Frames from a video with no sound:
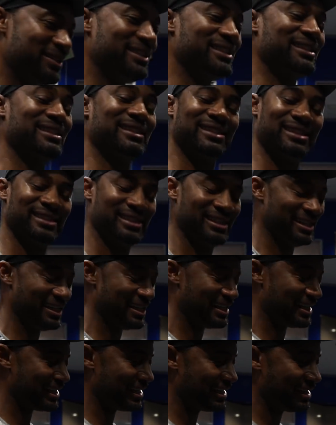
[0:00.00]
You just
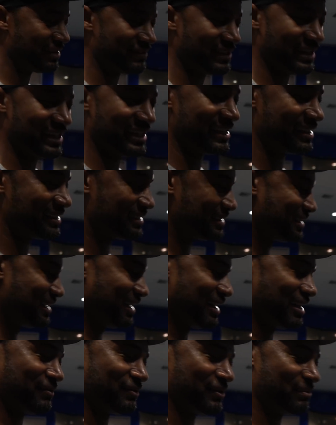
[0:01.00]
love it. It's
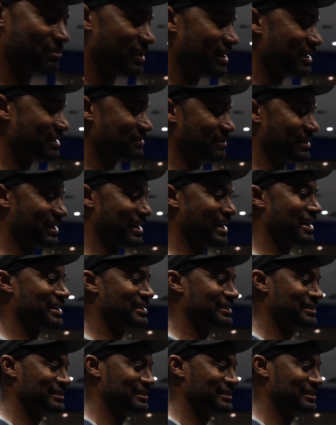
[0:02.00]
glutton for punishment. Yeah.